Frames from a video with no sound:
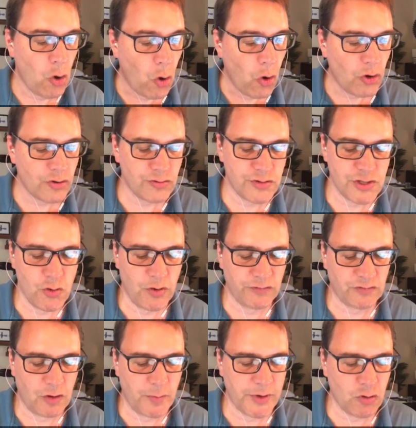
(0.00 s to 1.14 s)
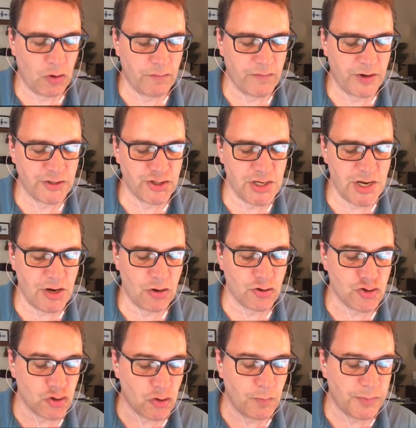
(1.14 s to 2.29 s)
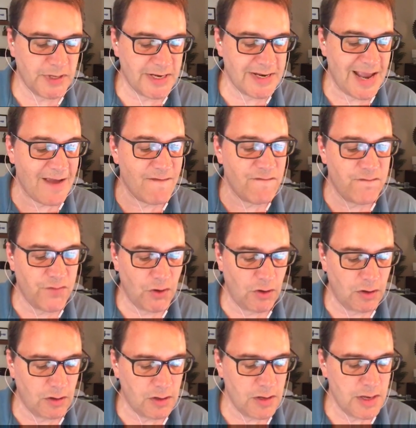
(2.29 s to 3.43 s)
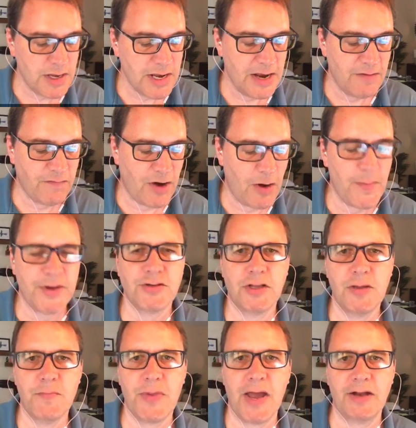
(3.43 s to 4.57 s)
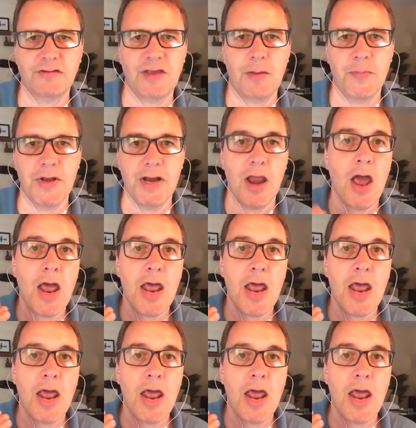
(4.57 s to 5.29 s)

ordered the U S Army Corps of Engineers to complete a full environmental impact statement.